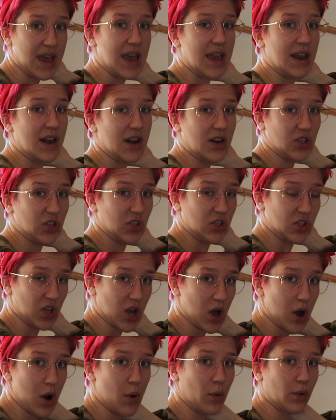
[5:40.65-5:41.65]
It is
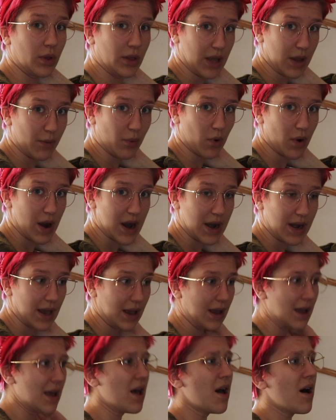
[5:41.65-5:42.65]
so
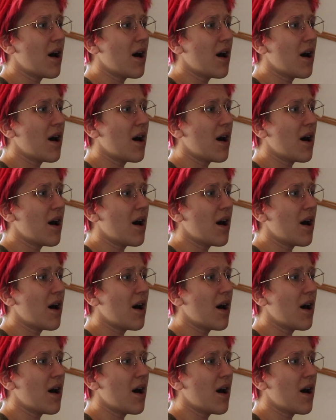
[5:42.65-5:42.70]
liberating.